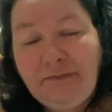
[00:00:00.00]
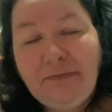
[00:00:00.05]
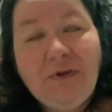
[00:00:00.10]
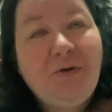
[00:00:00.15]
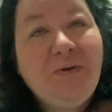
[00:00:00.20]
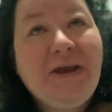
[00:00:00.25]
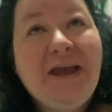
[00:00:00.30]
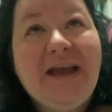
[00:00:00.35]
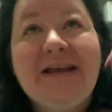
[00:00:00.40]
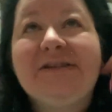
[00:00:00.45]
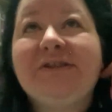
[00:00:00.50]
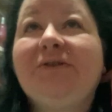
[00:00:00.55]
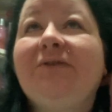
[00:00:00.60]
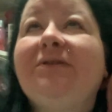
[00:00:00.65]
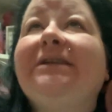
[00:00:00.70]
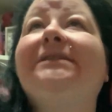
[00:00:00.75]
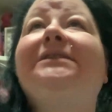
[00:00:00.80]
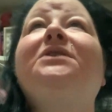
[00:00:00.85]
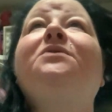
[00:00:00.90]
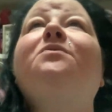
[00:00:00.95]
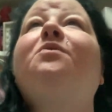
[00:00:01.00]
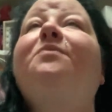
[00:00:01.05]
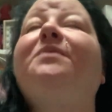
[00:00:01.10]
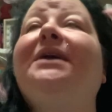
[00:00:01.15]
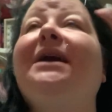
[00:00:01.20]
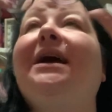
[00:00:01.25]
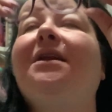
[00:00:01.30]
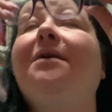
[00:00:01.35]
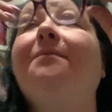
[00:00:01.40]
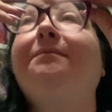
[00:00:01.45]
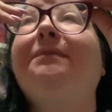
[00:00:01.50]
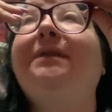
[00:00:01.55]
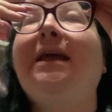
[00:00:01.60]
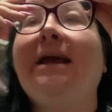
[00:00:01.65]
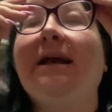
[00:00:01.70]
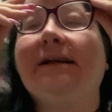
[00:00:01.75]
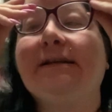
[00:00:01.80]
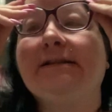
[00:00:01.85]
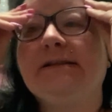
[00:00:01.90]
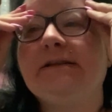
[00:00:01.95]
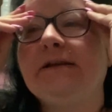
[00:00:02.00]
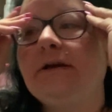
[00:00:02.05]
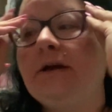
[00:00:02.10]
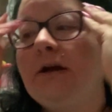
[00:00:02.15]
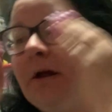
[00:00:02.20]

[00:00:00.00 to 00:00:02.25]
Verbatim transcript: Okay, so let's see what we got up next.